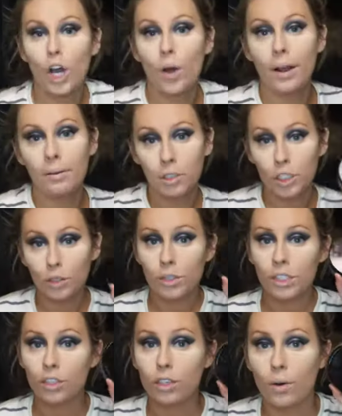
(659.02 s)
So I'm just
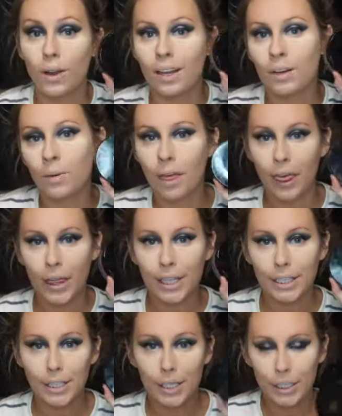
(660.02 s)
going to go in with
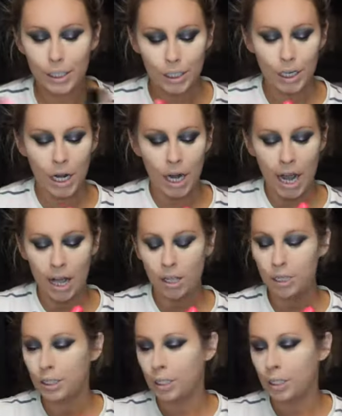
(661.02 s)
this Chanel